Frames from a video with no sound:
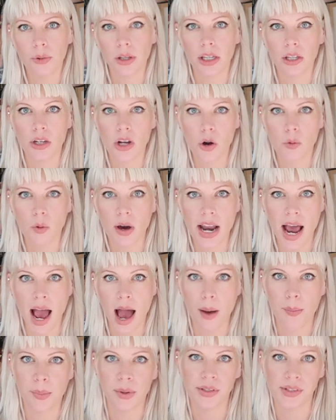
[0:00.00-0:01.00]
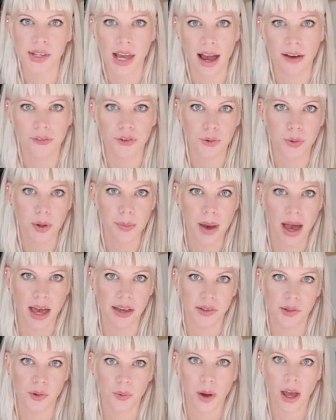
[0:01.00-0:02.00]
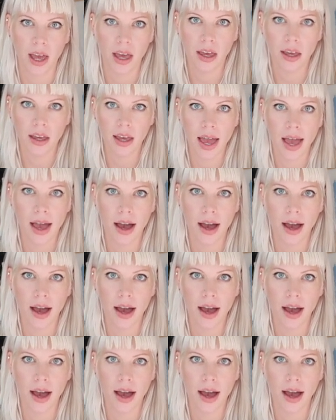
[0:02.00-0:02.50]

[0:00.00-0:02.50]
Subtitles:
really know what happens after we pass away.